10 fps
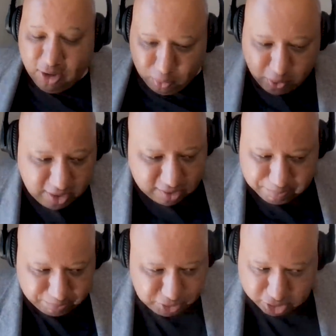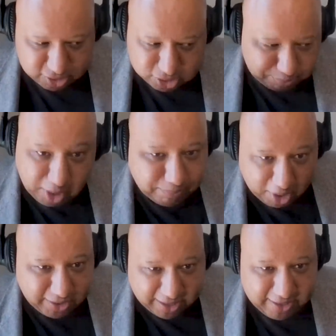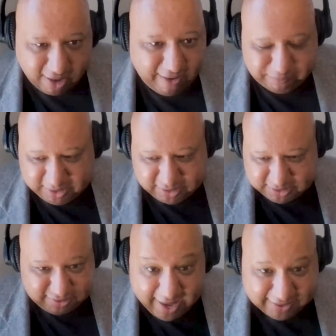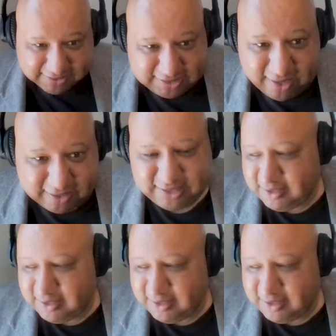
we should split Buckhead off because Atlanta sucks.